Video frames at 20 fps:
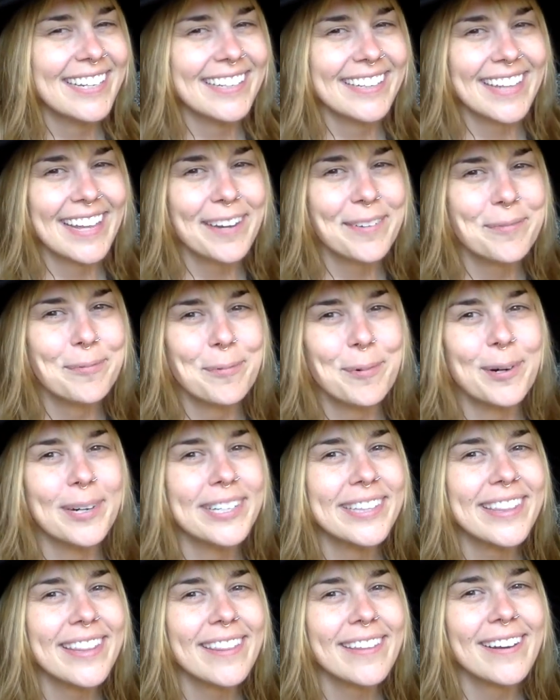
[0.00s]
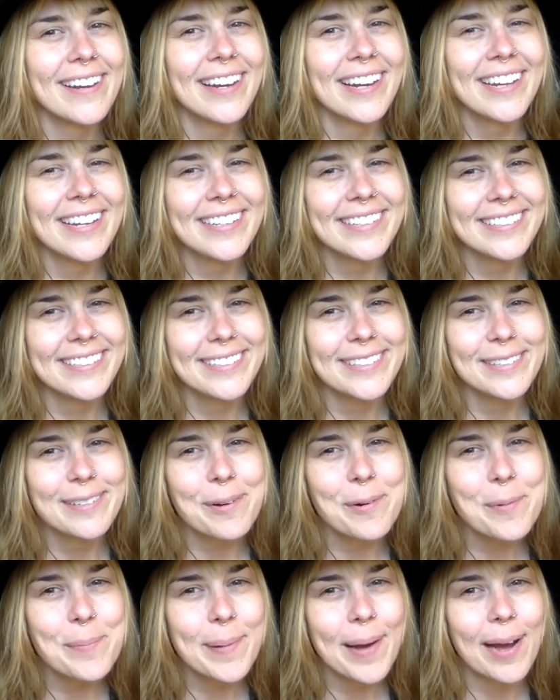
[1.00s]
That one thought is
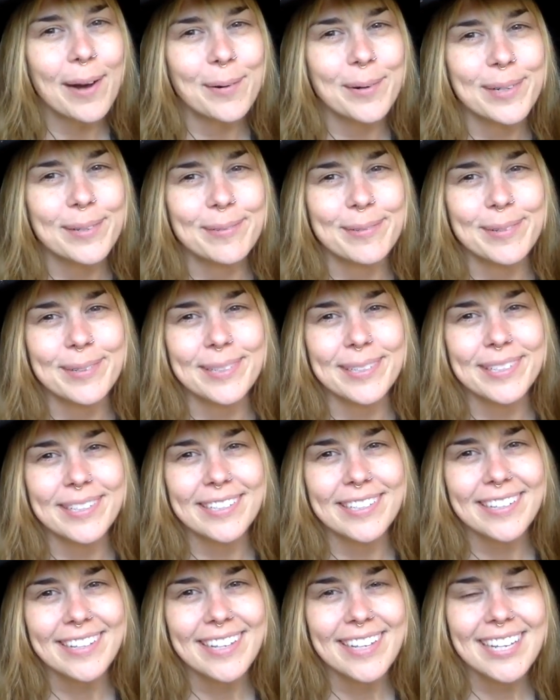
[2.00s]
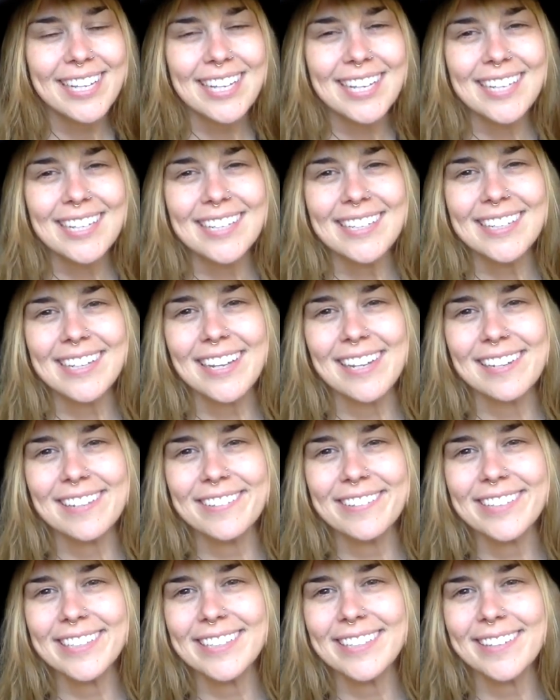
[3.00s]
so powerful. And you
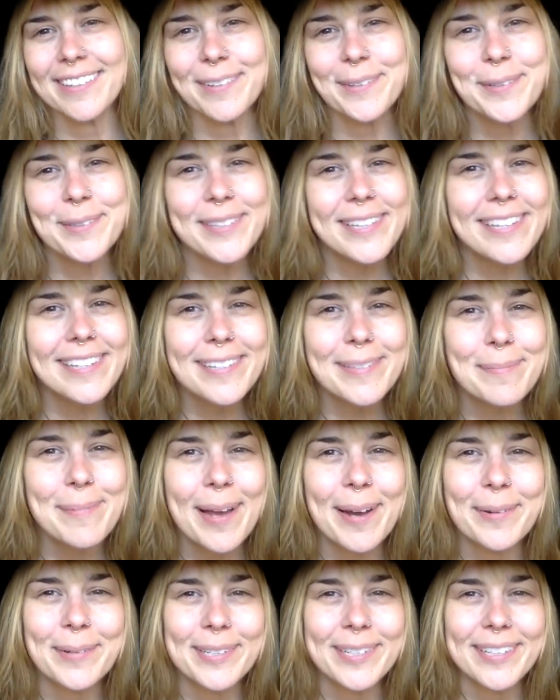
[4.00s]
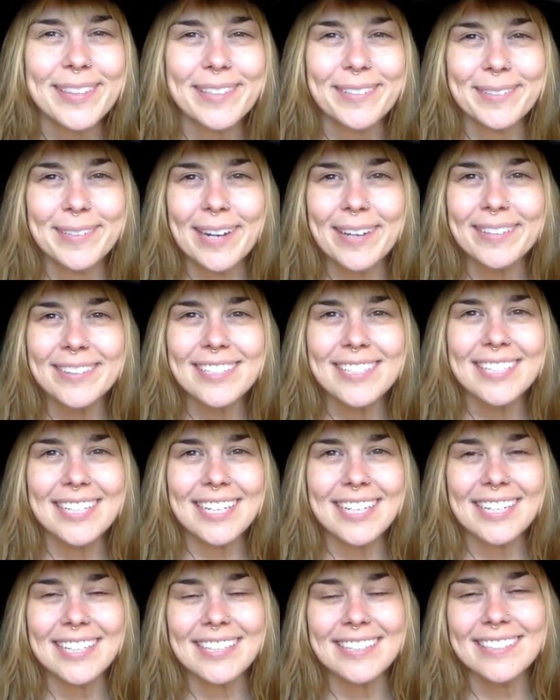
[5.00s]
can use this power throughout the
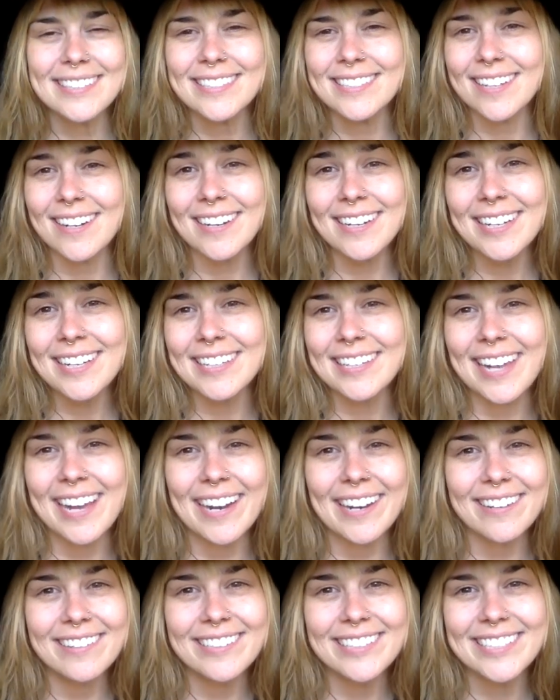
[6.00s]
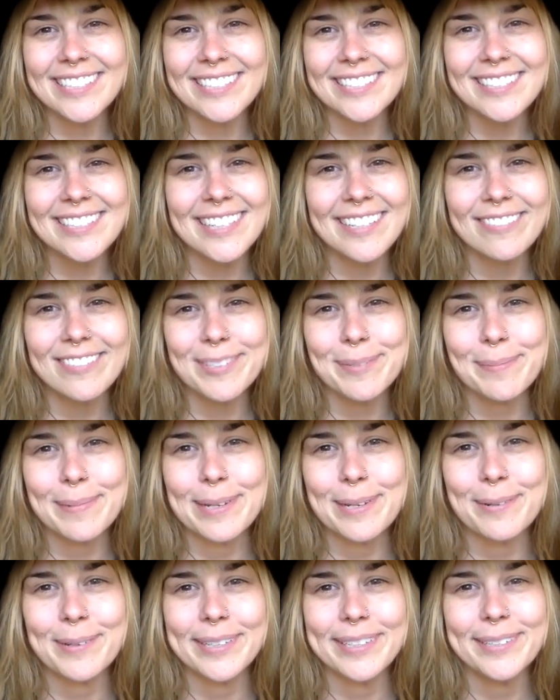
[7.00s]
day, starting now. It doesn't have to
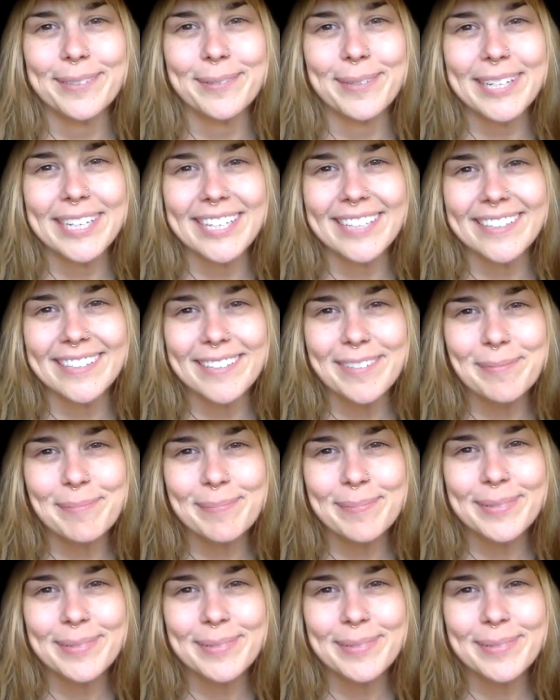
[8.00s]
be when you wake up.